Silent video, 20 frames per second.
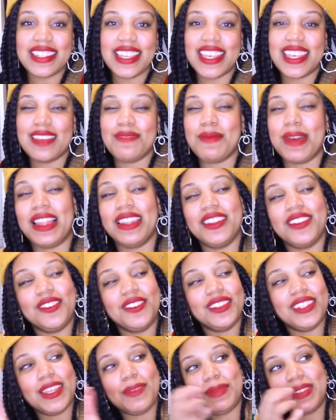taking my
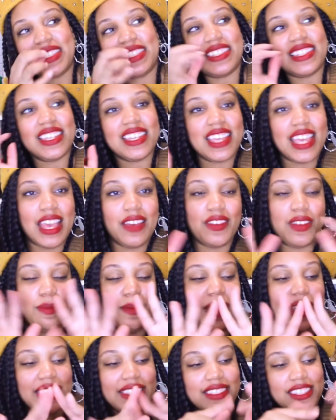little lipstick, having
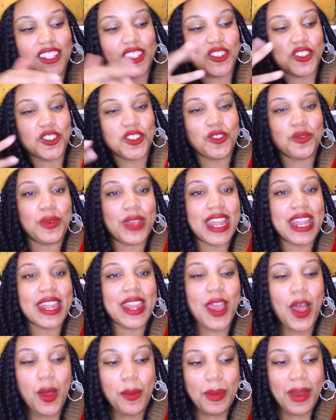my signature red
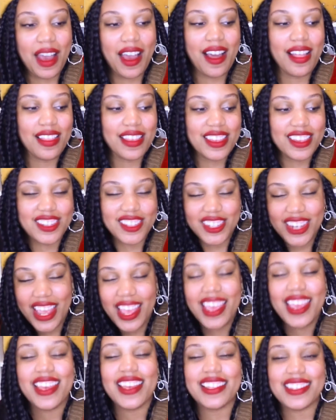nail polish.
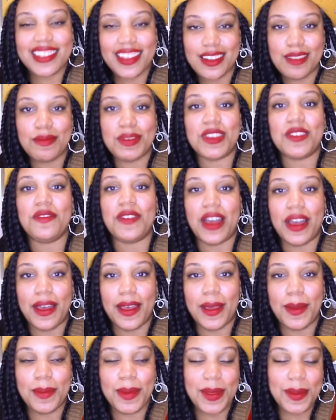It's going to be a
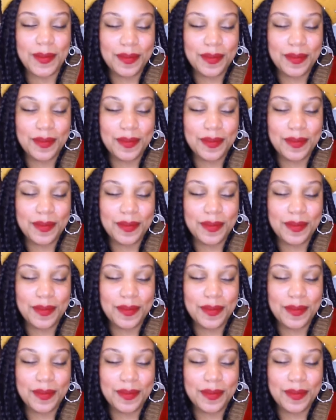vibe.